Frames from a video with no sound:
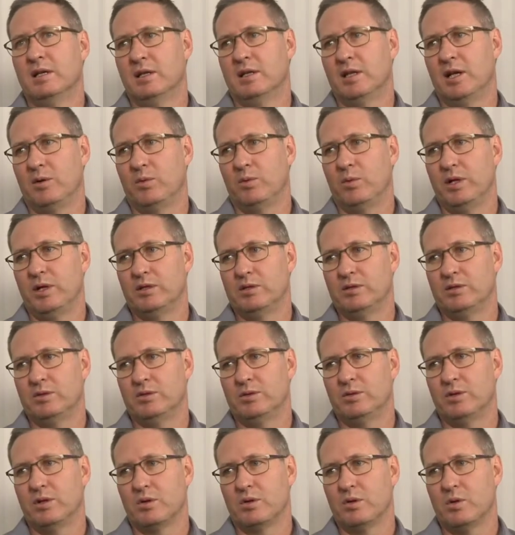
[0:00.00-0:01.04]
that went
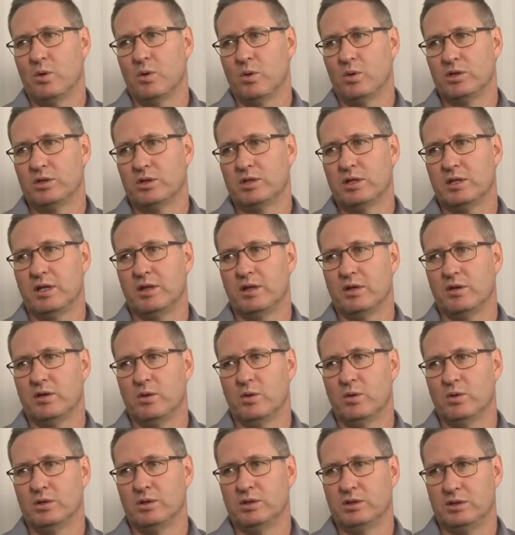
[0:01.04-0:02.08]
to the courts, and the
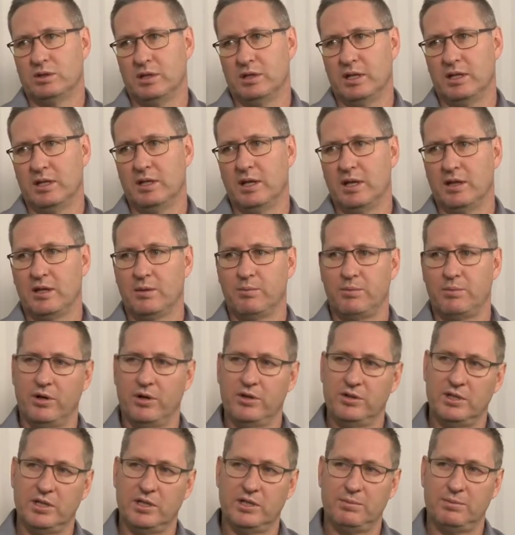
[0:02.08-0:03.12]
courts said that the
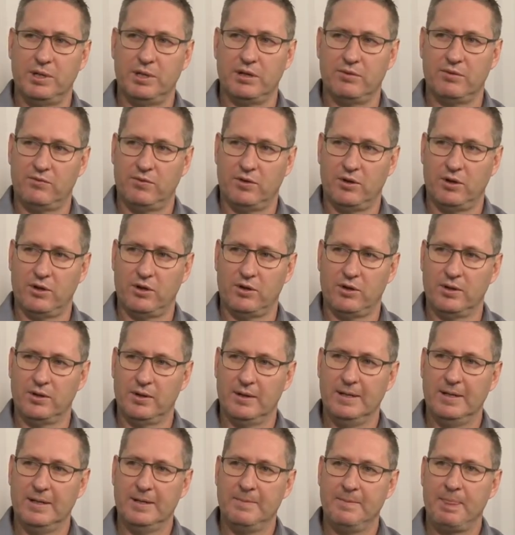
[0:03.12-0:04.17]
process being followed
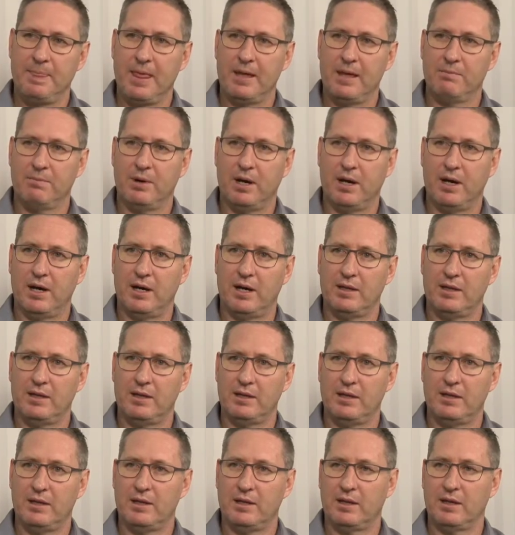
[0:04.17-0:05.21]
by
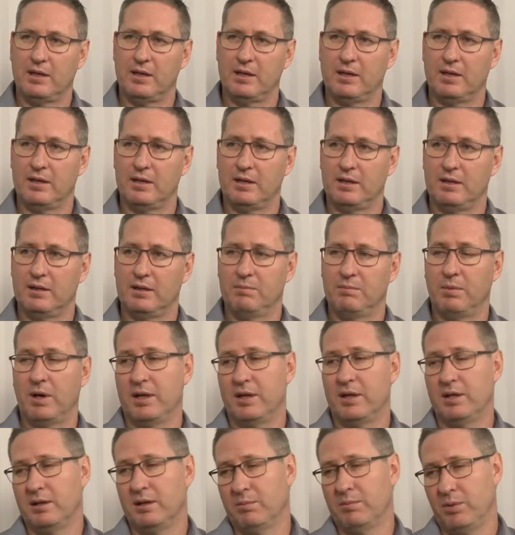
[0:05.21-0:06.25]
the, uh,
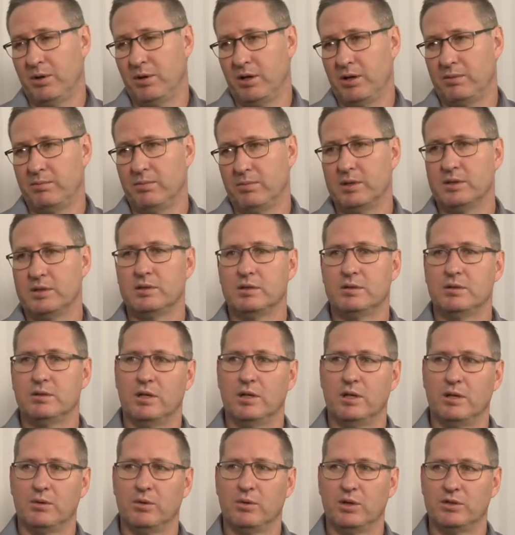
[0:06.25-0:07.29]
by the department
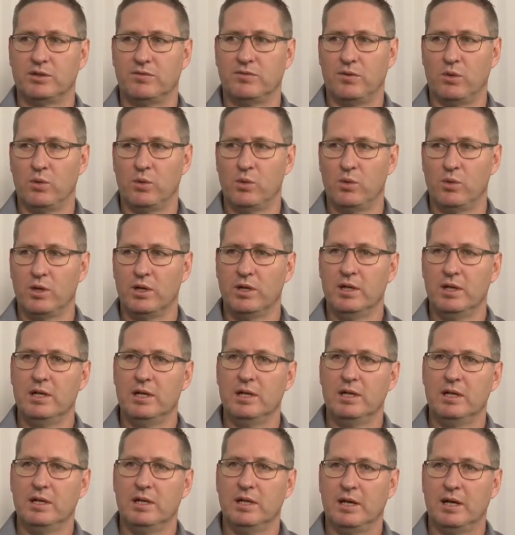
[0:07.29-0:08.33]
uh, was flawed
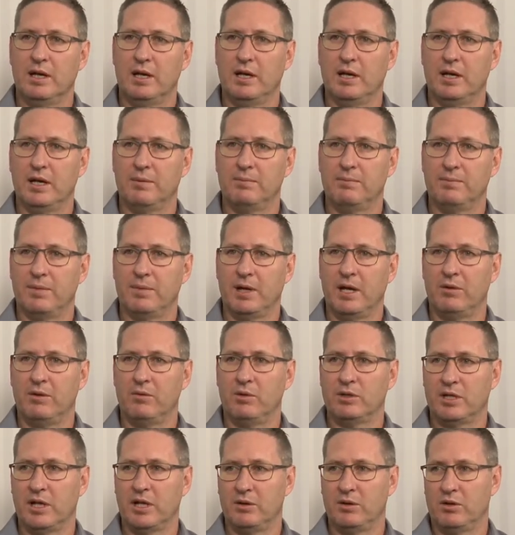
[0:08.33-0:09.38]
um, and
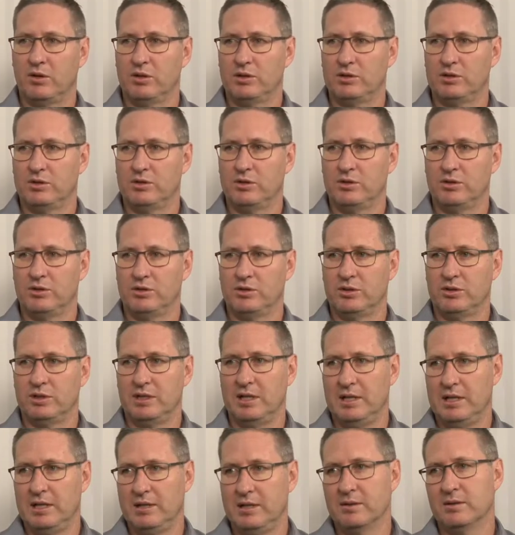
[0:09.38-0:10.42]
was unconstitutional
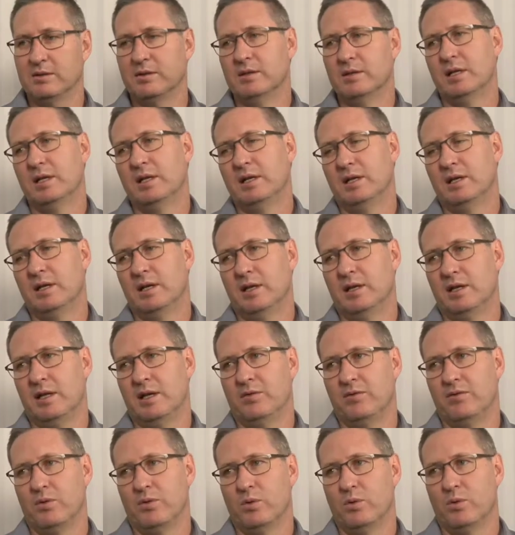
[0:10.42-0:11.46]
illegal, and
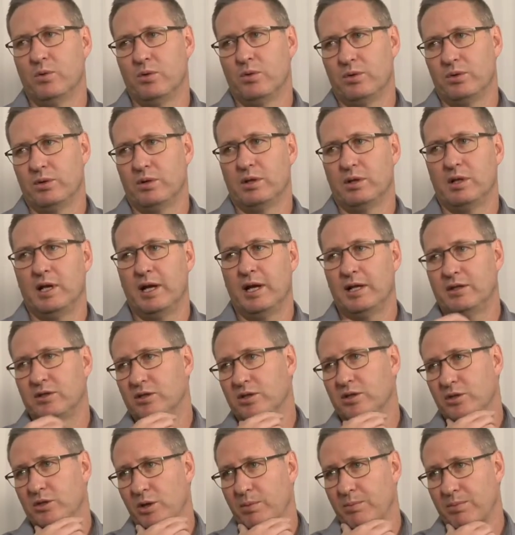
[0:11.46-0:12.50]
therefore they had to
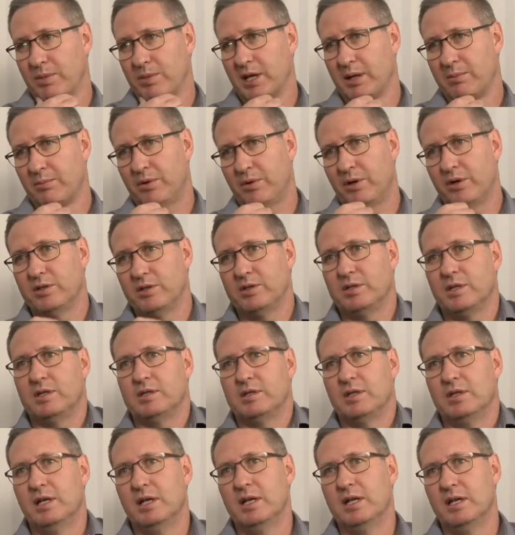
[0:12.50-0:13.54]
stop that
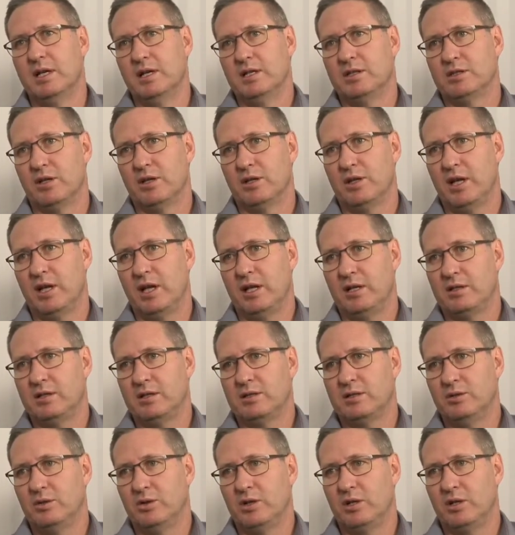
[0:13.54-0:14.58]
process. So that
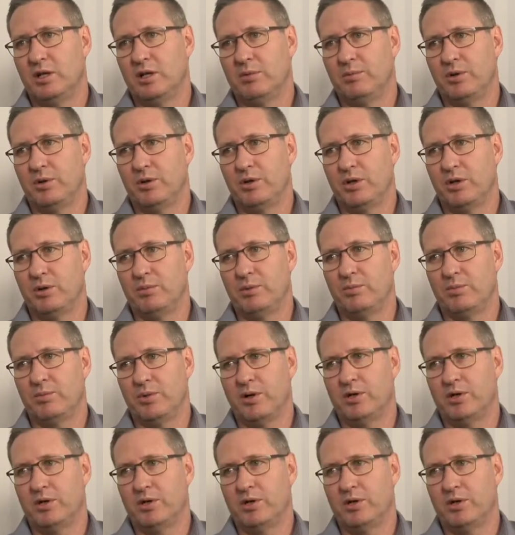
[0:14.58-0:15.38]
nuclear procurement